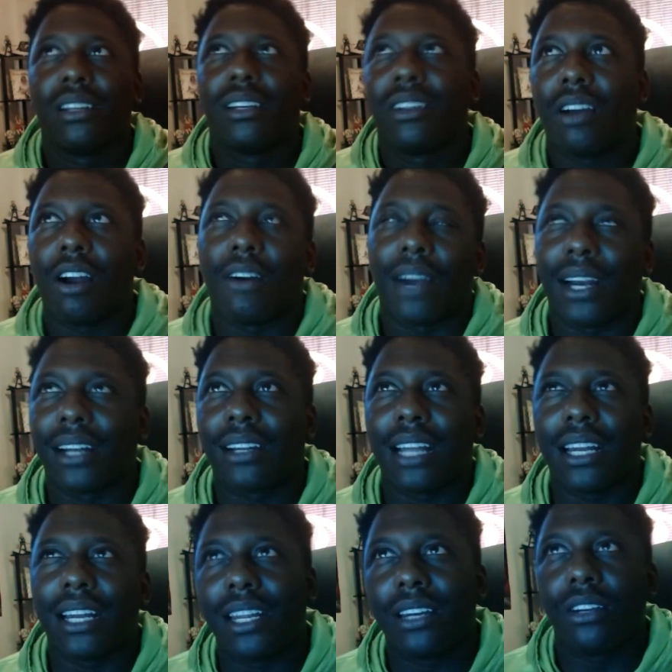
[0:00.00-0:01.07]
all right, they
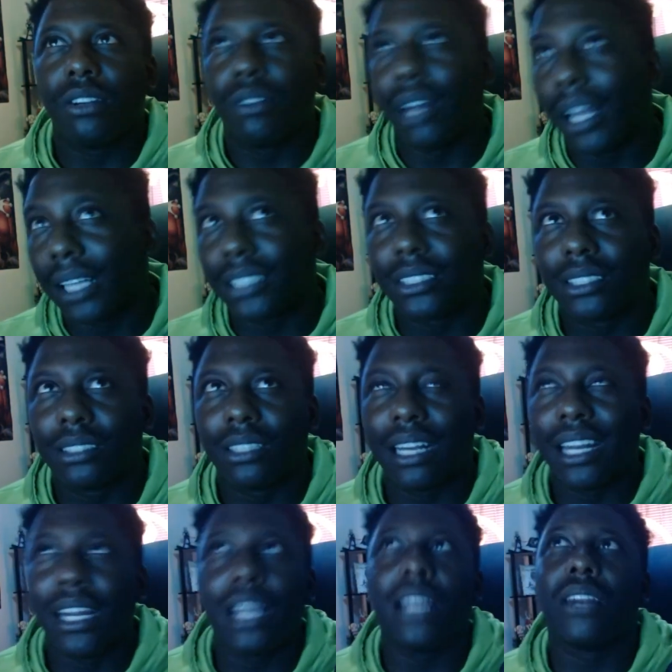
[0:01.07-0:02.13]
didn't do this and they didn't